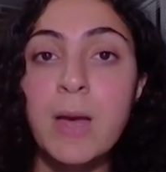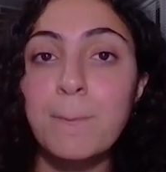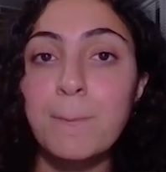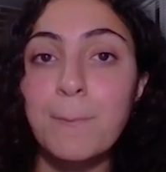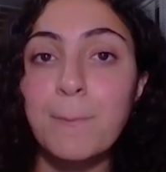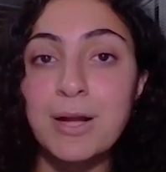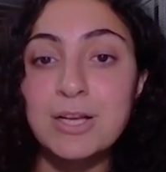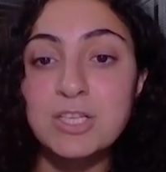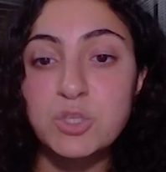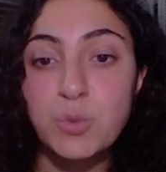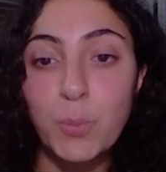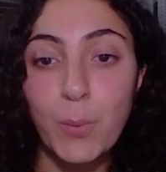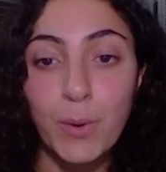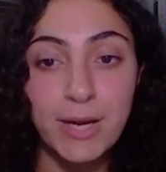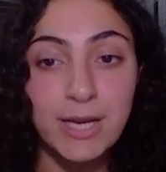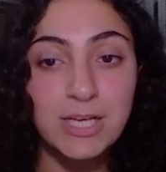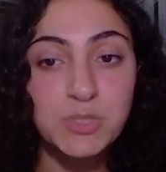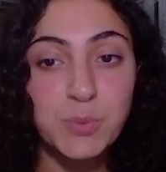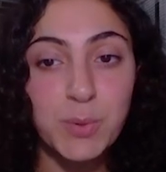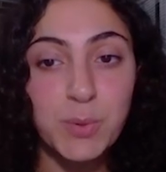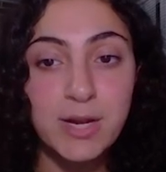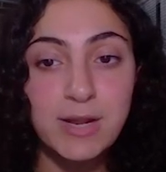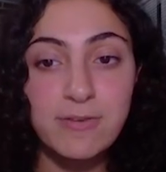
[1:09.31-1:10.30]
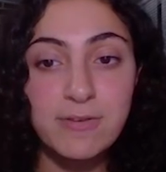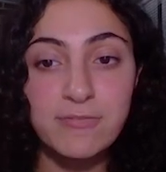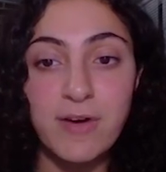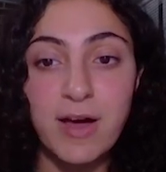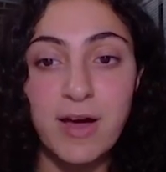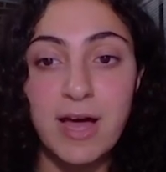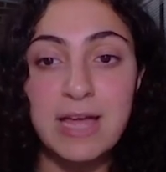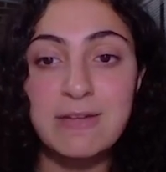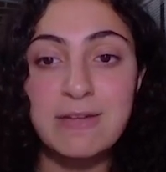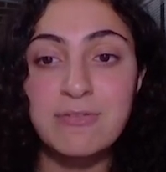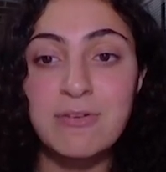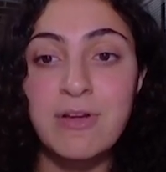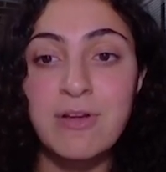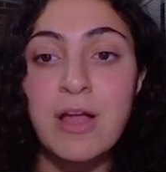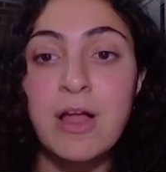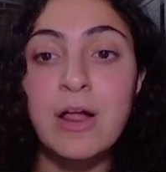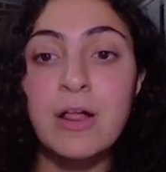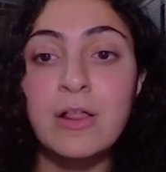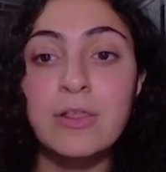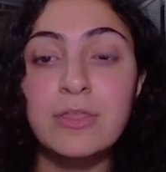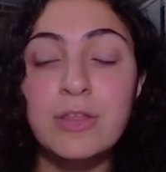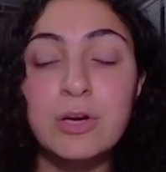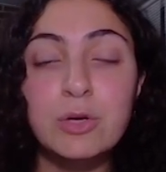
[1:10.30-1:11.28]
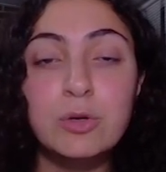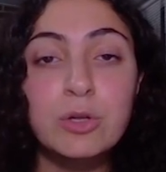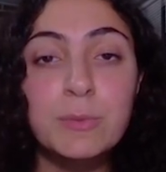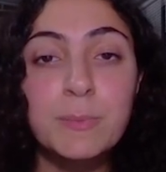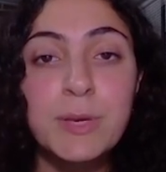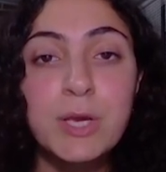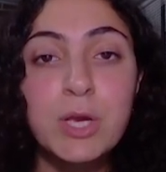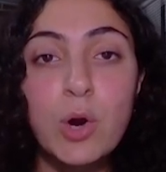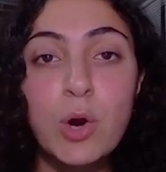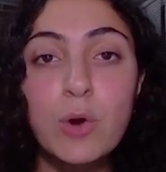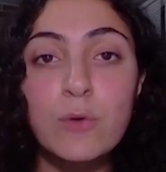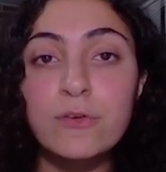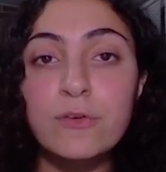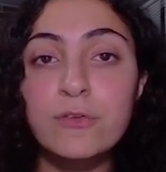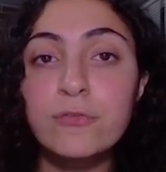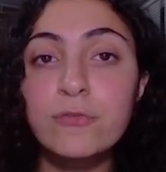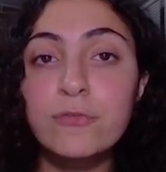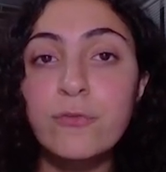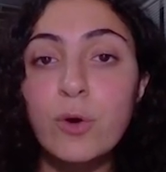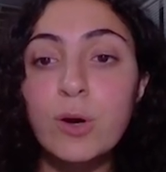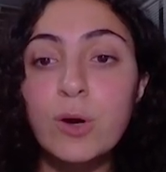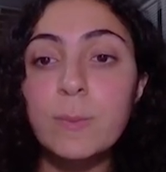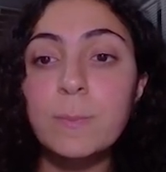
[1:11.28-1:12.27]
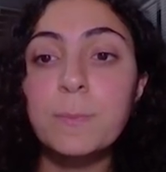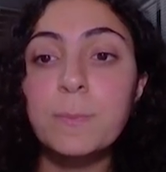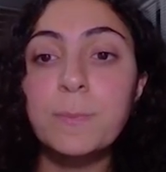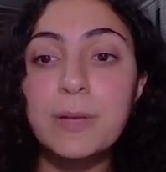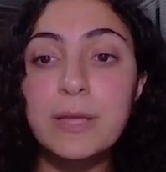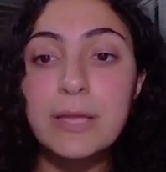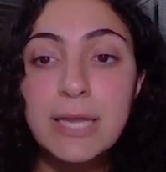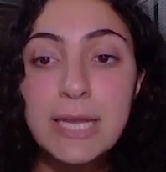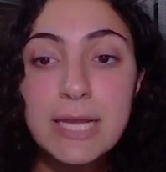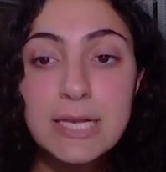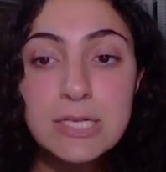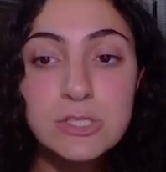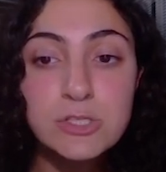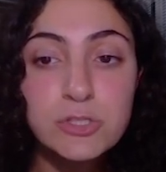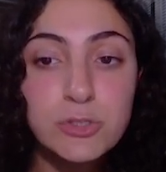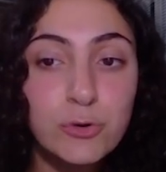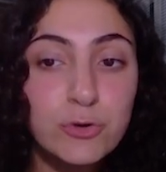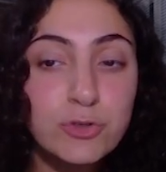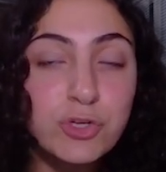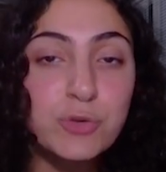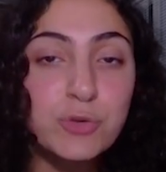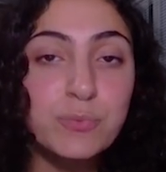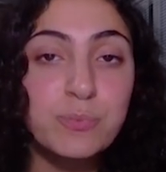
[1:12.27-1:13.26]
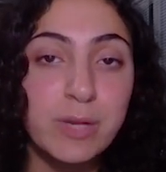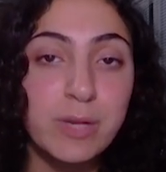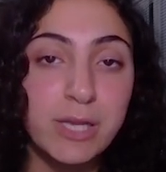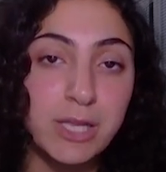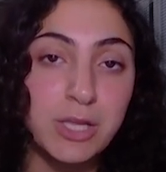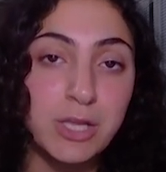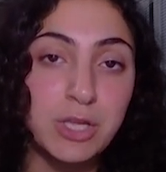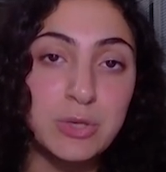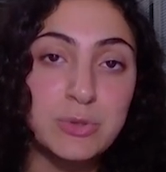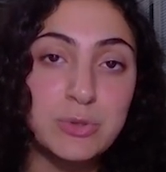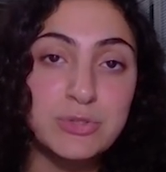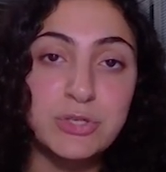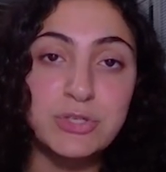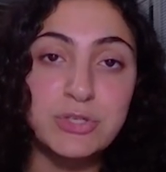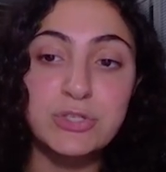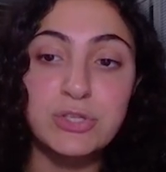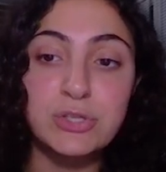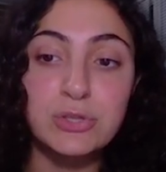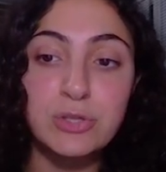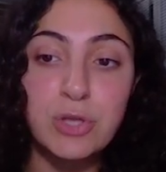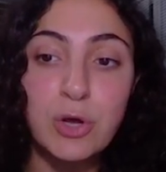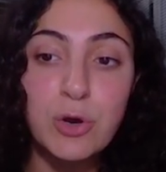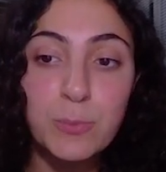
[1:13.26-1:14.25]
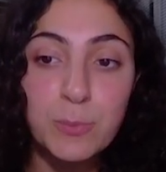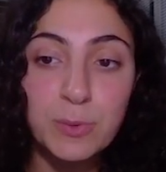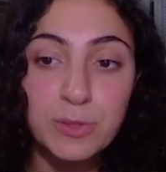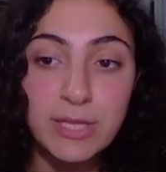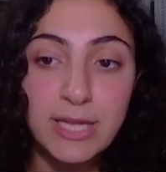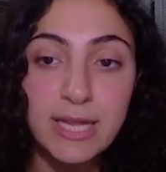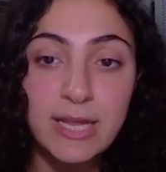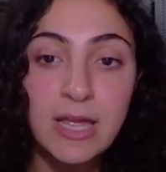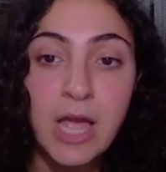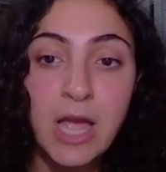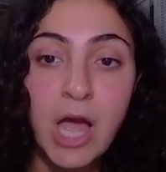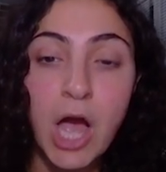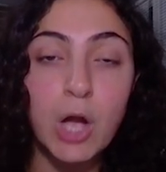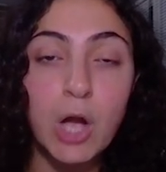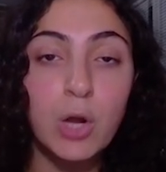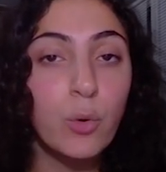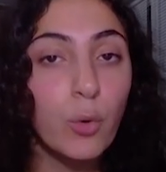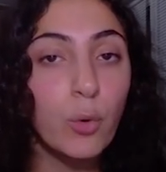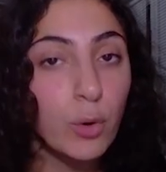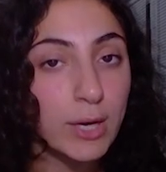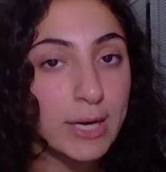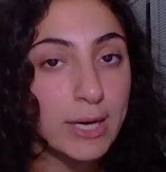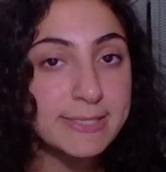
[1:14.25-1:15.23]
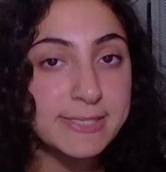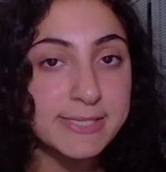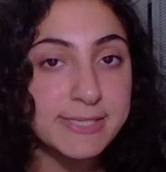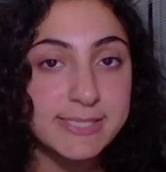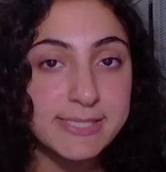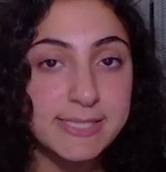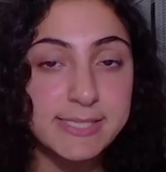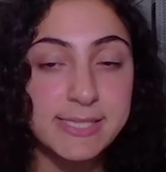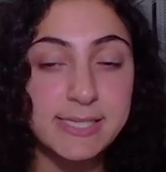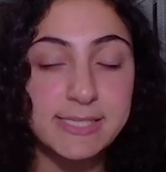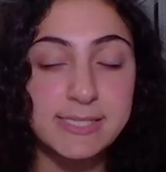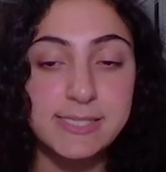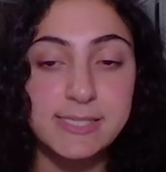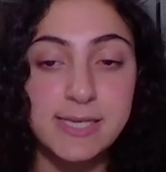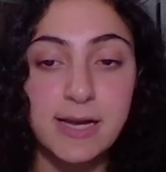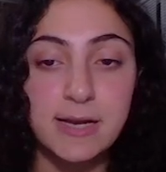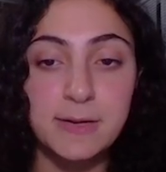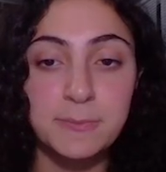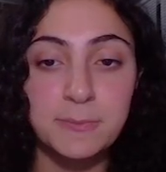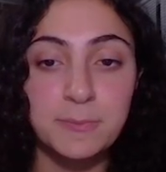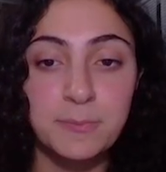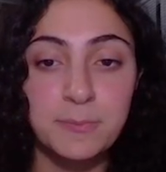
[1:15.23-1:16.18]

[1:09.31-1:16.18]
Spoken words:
By 2025, there will be over 4 billion social media users globally, according to Statista.